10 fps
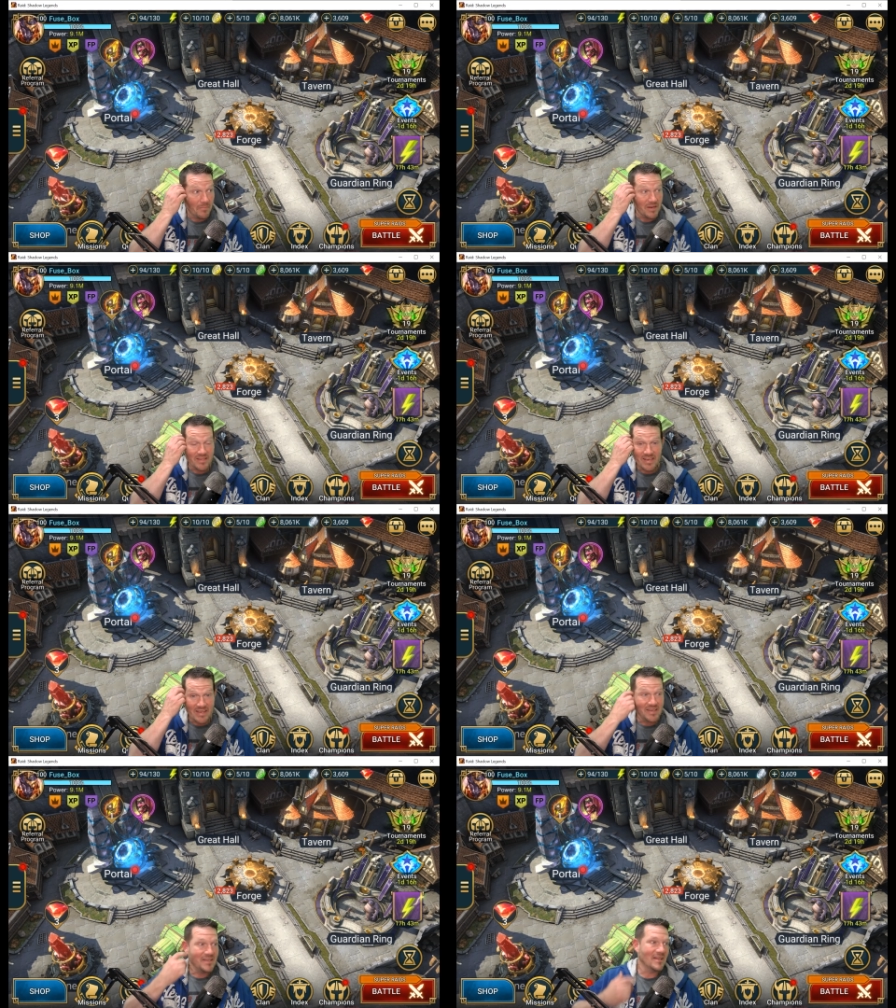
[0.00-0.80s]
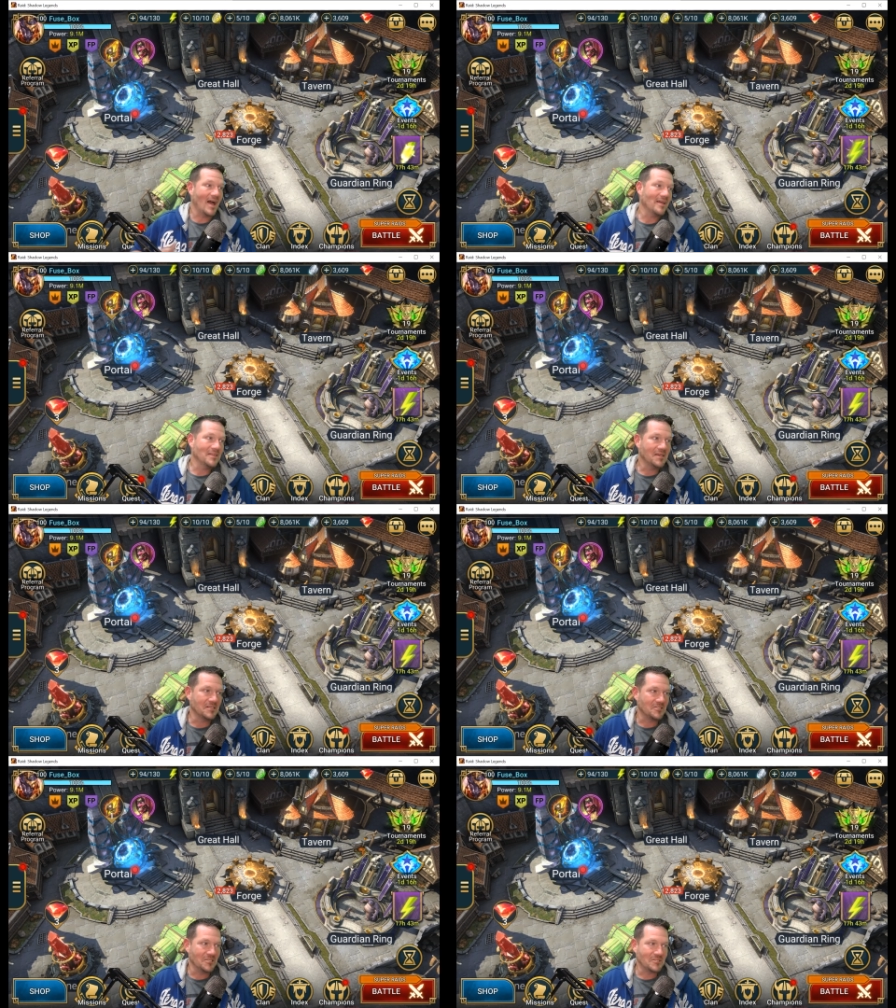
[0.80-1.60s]
But in the end, I
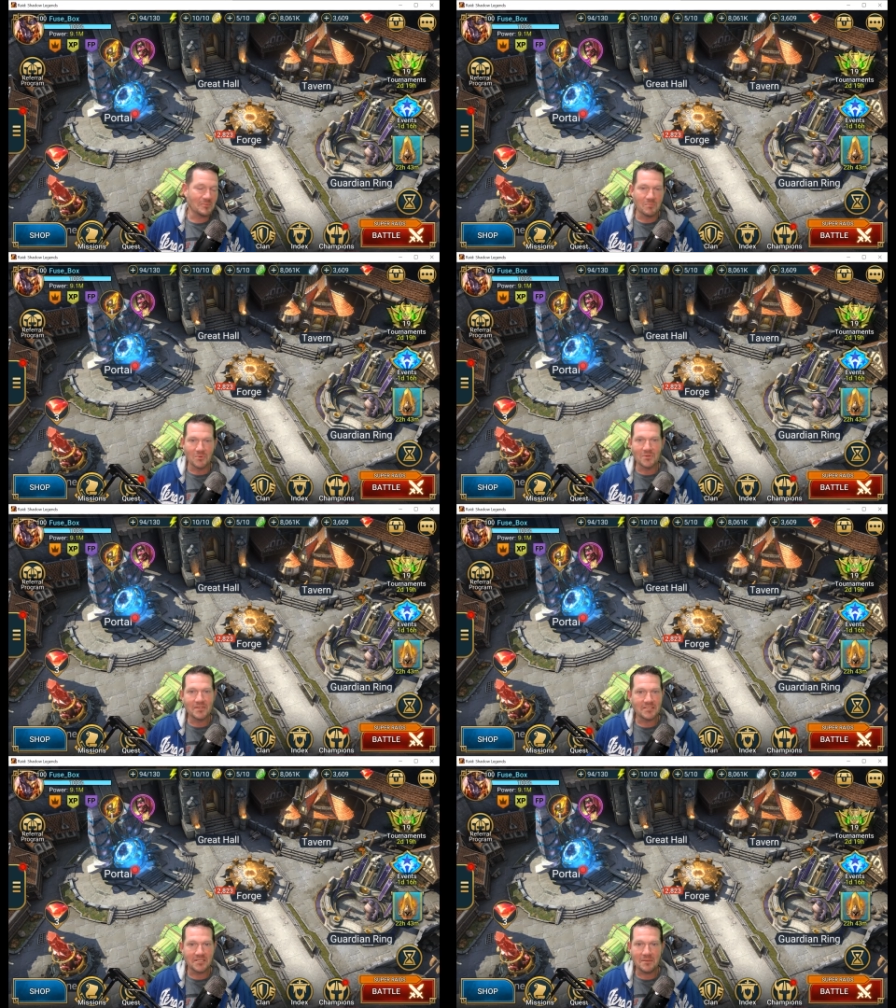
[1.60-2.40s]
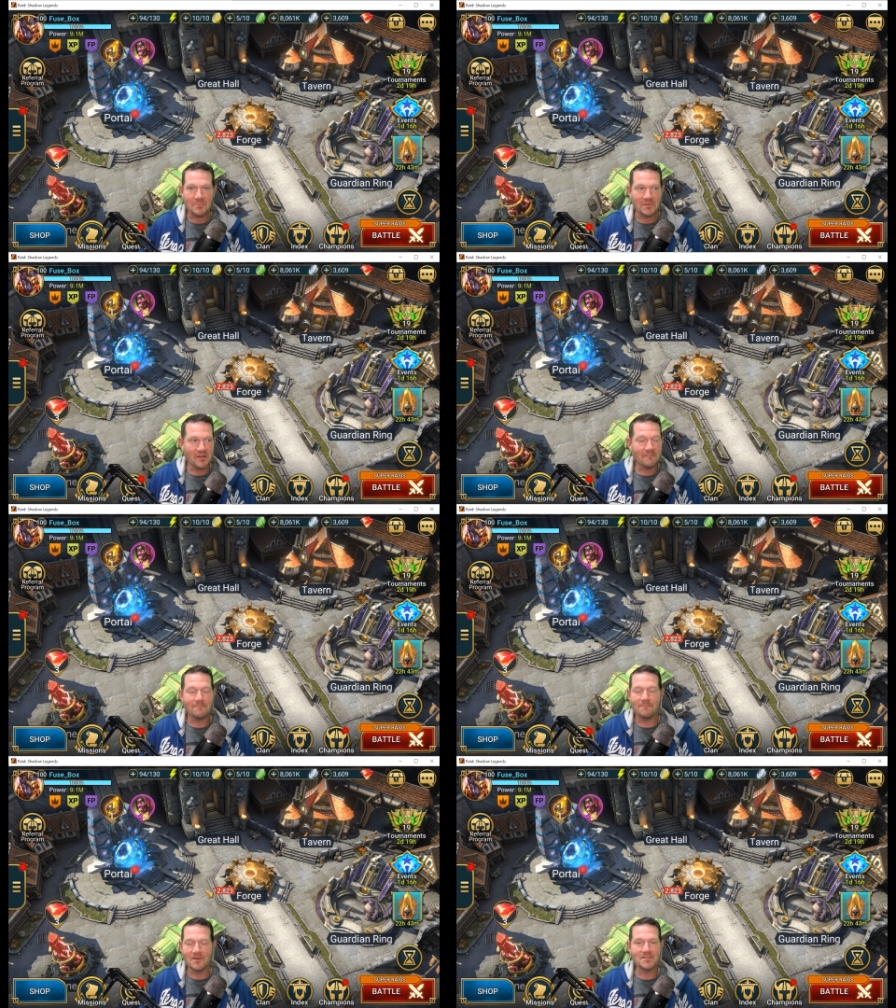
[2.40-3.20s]
think it's just a brilliant champion, a
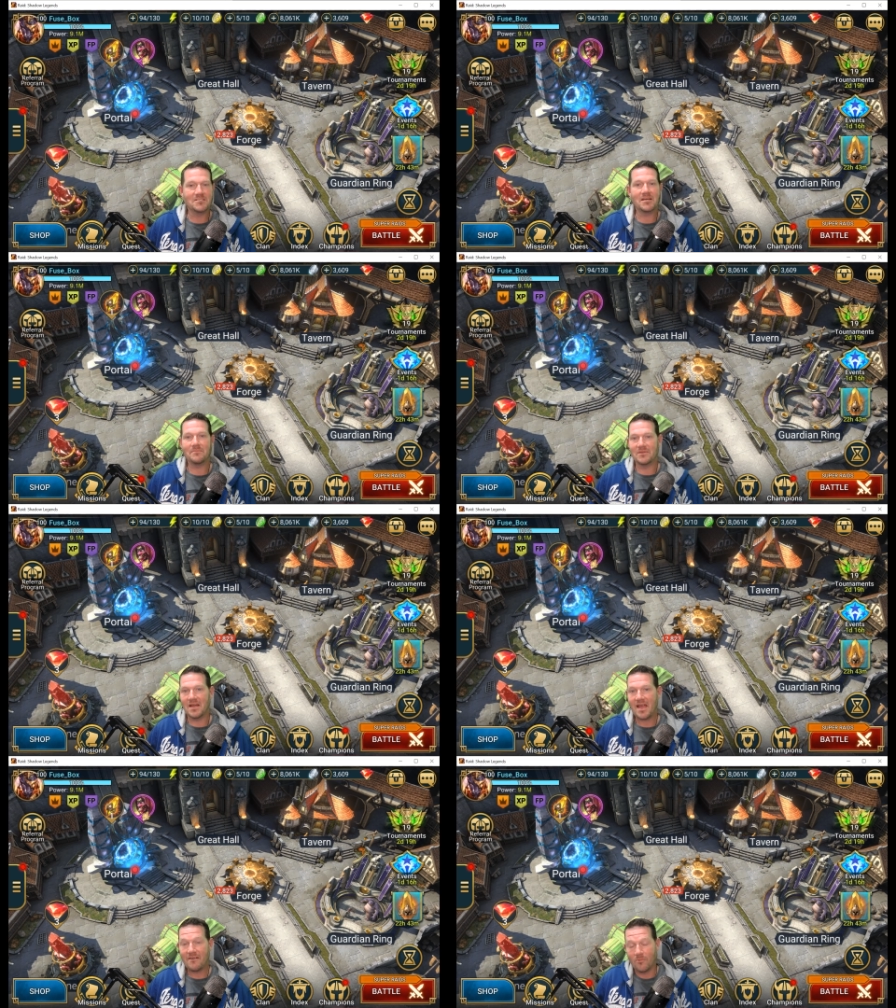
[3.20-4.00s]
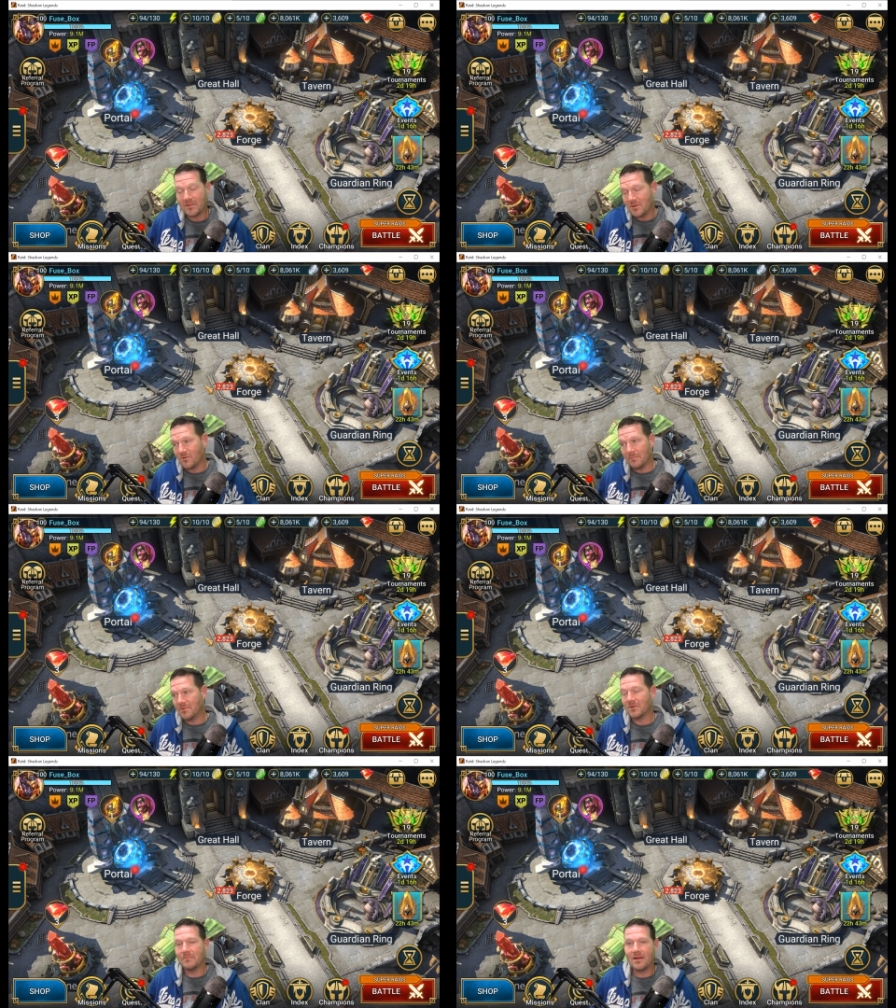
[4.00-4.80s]
fun champion to have. Whether you want
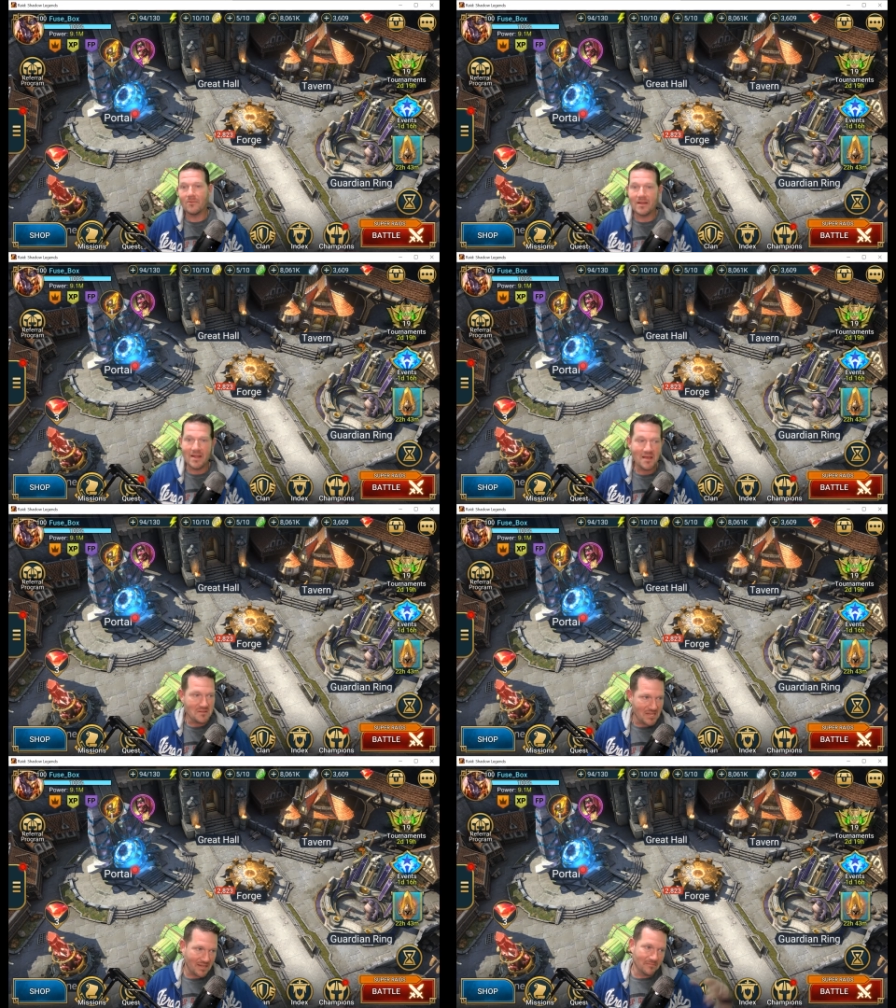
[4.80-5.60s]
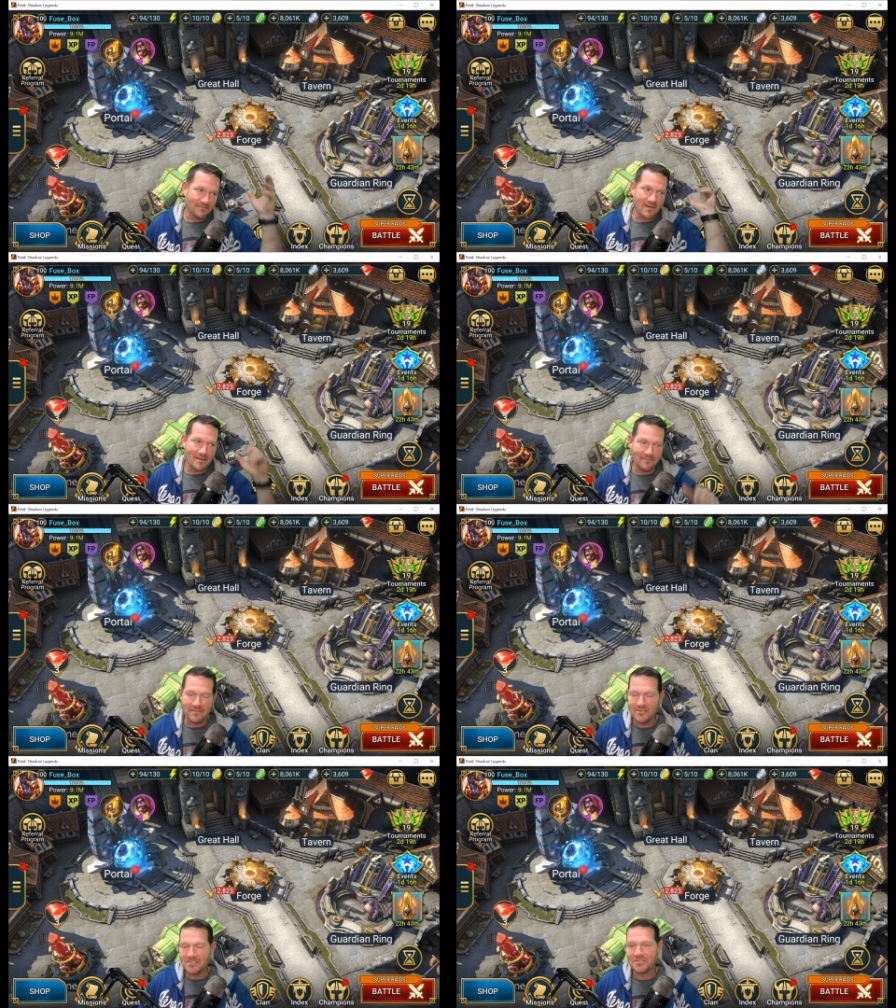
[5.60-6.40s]
to build him out right now, take him to
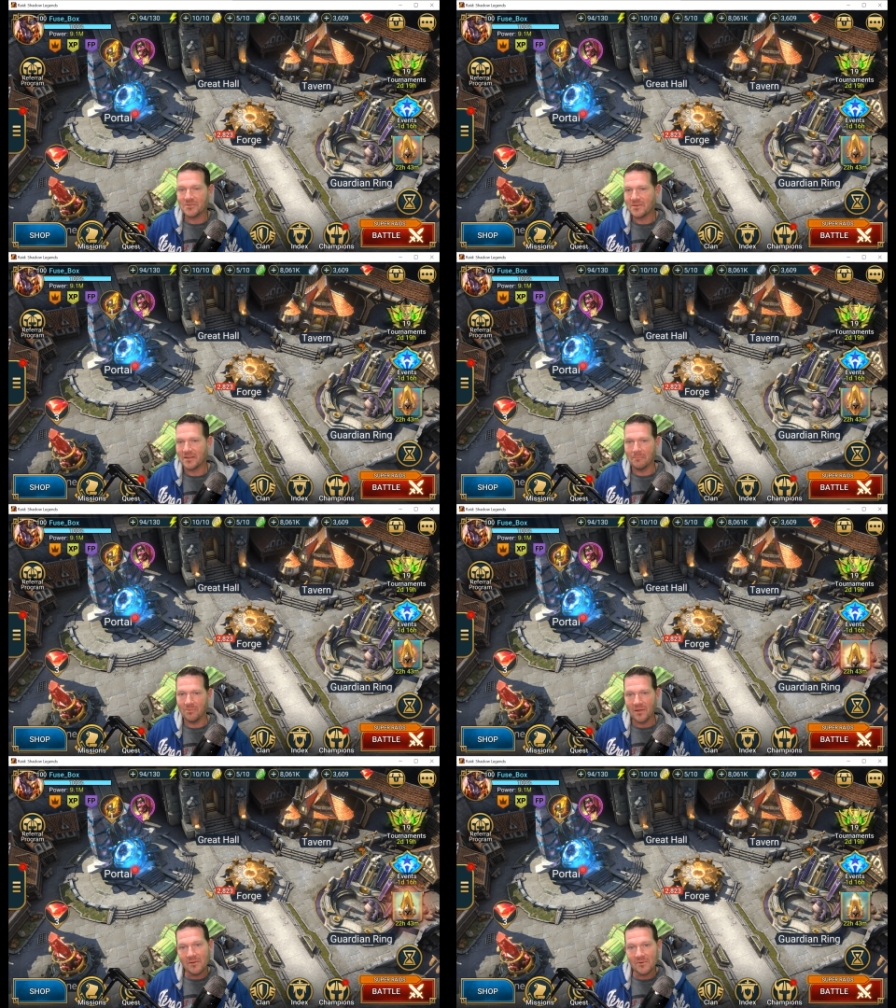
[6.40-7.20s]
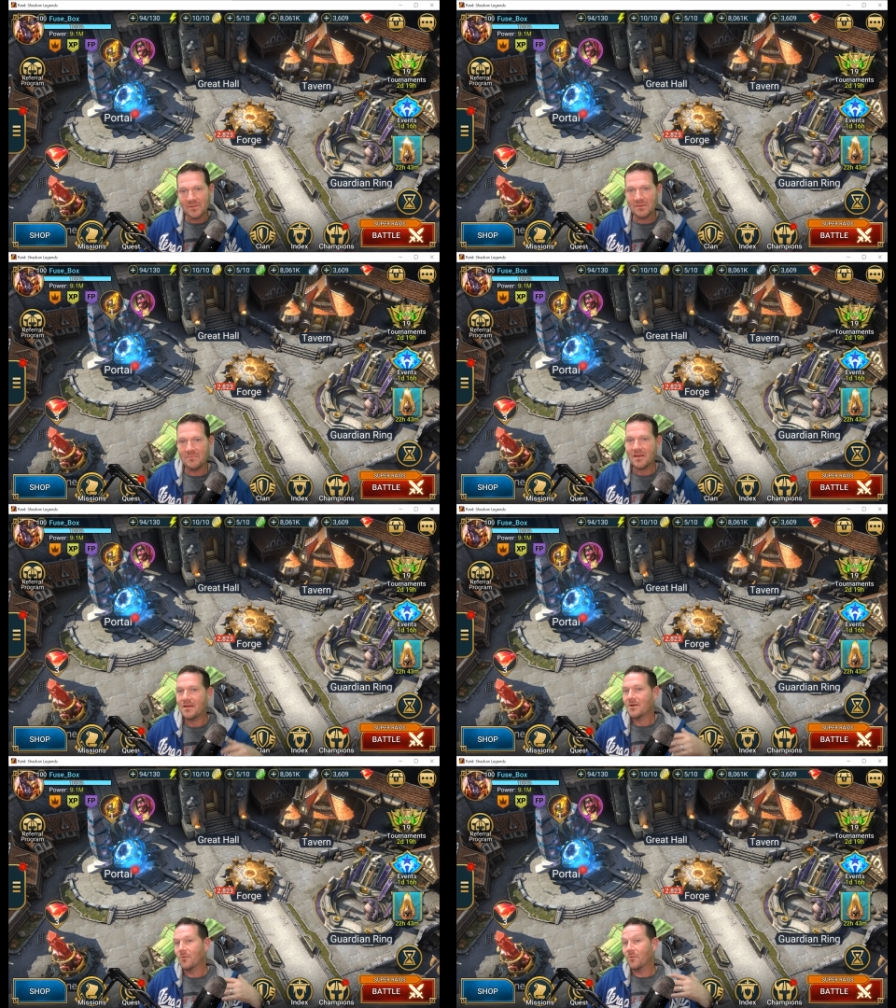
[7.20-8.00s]
550 just so you can play with him,